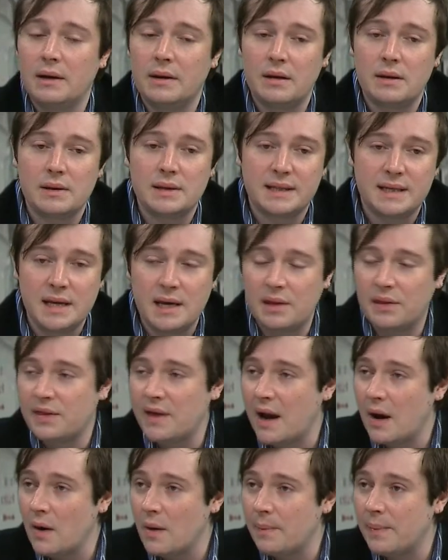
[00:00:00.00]
seek
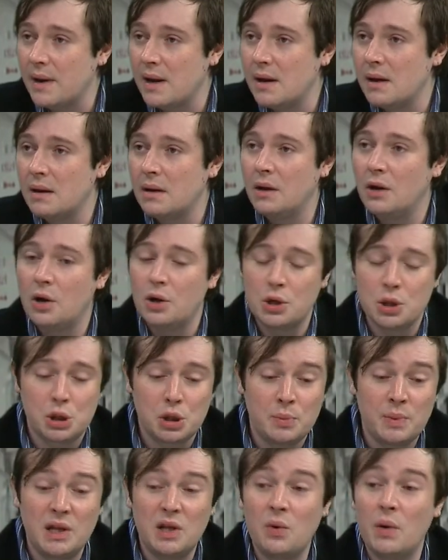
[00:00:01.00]
therapy. You
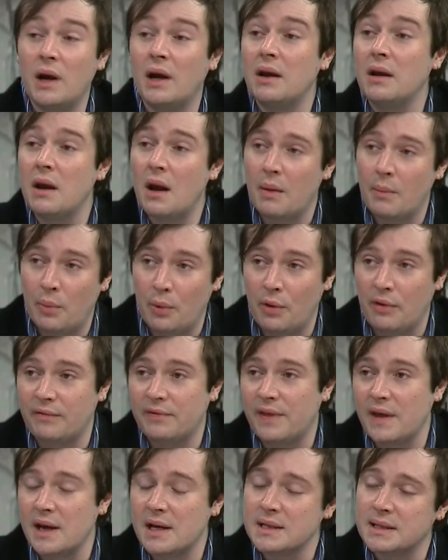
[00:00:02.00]
should be doing a number of
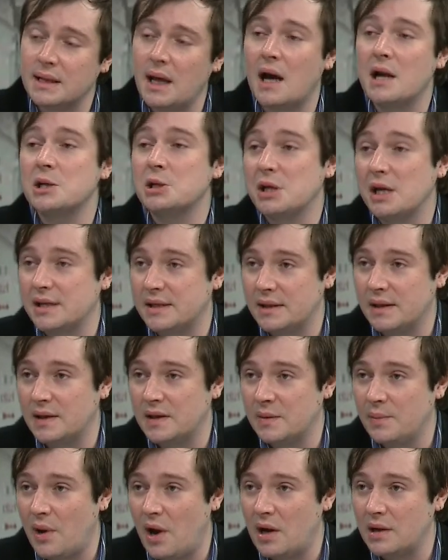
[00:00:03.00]
things, not just the
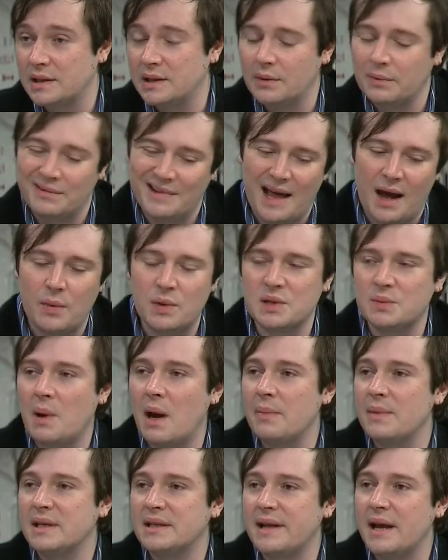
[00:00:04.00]
Suboxone. That was my
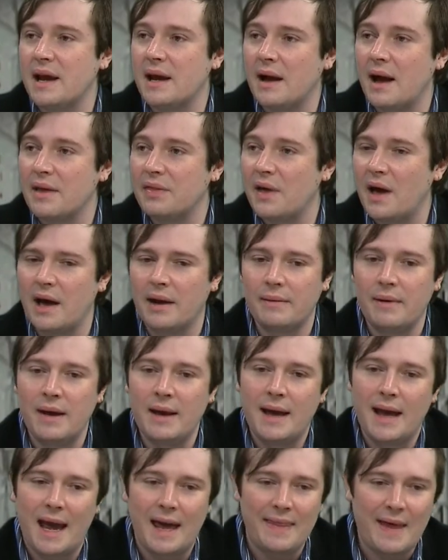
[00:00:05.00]
mistake. I thought,
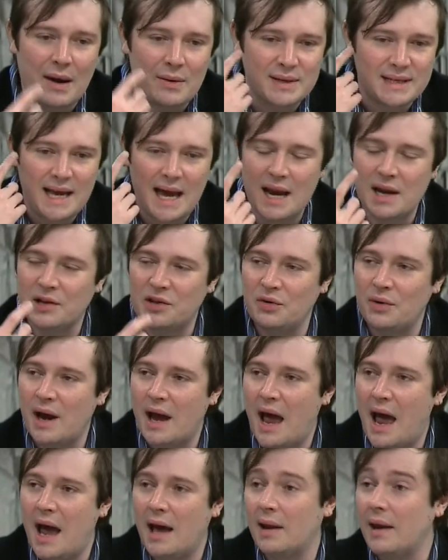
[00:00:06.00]
and that was the attitude I
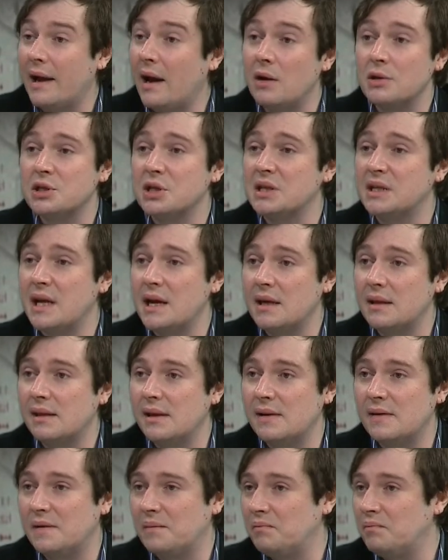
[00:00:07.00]
had. Like, I'll just take
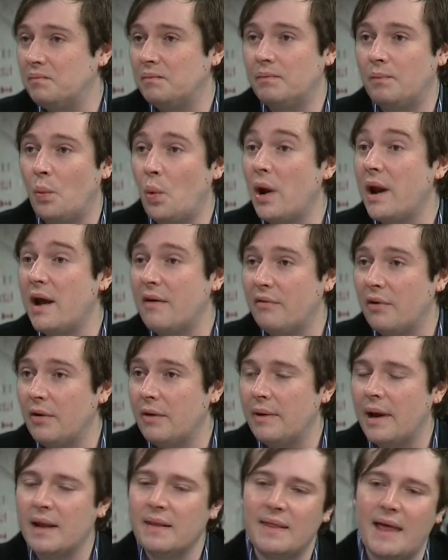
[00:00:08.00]
this
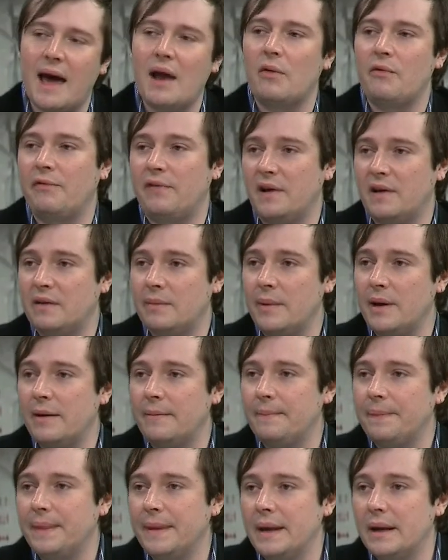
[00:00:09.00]
whatever, and that'll fix me.
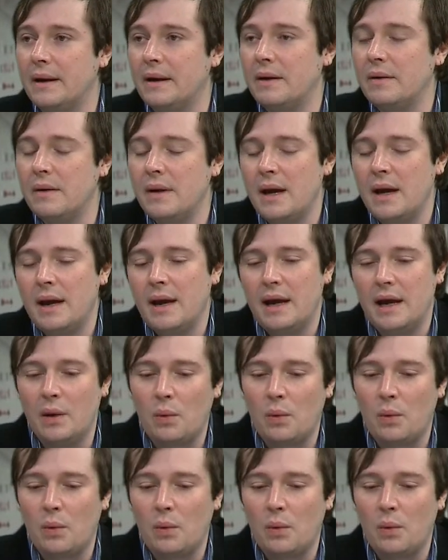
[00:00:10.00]
It